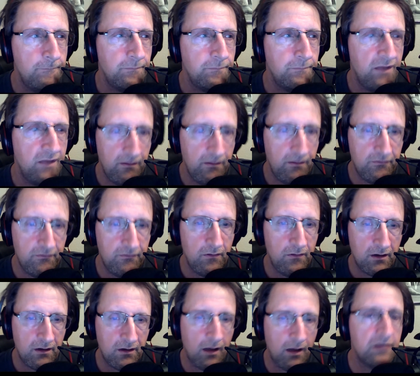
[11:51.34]
give to
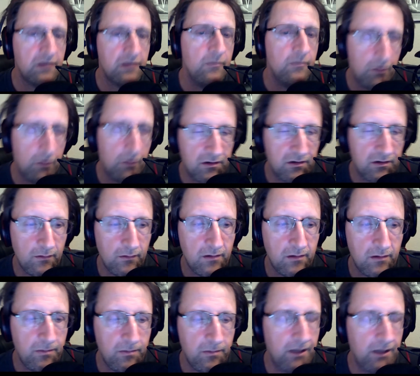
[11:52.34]
the customer, so to
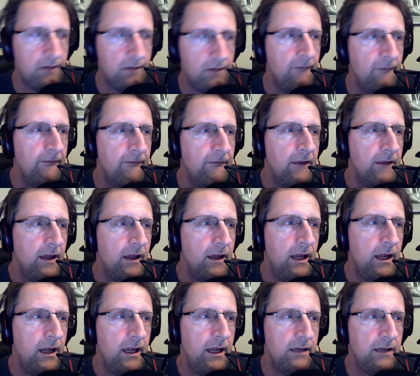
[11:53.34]
speak.
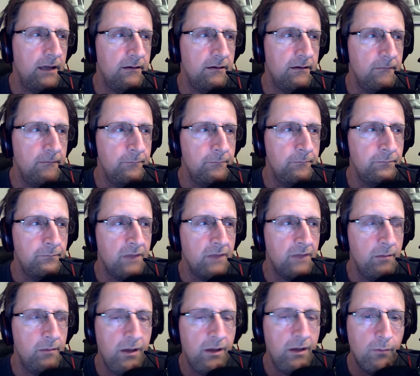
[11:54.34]
And
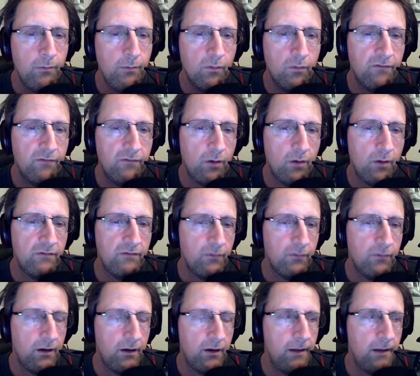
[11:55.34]
people voted
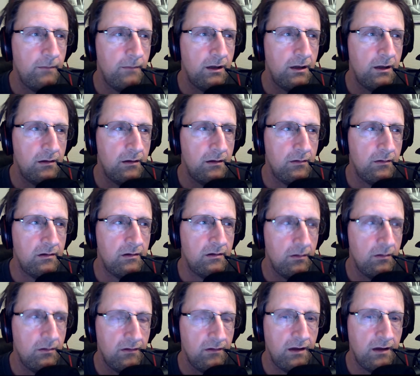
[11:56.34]
for him because there are
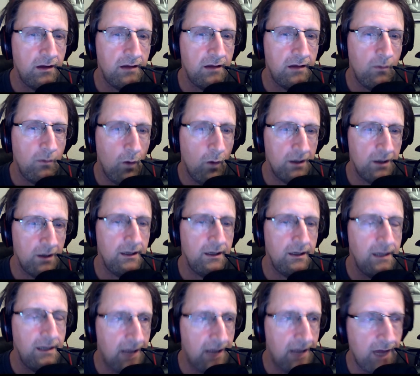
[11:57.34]
certain things they wanted, and
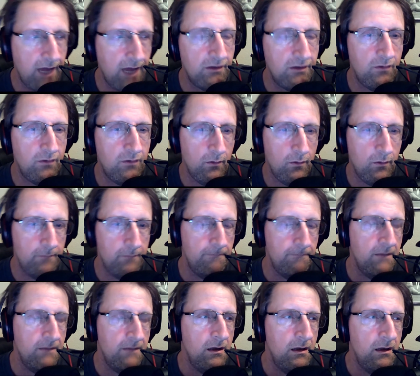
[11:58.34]
he gave it to
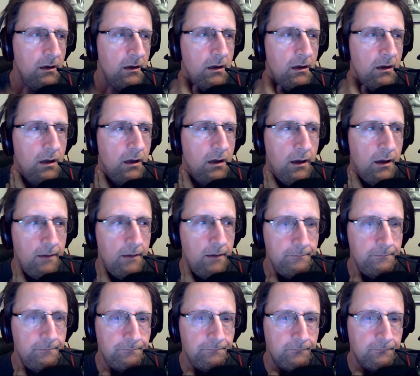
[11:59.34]
them.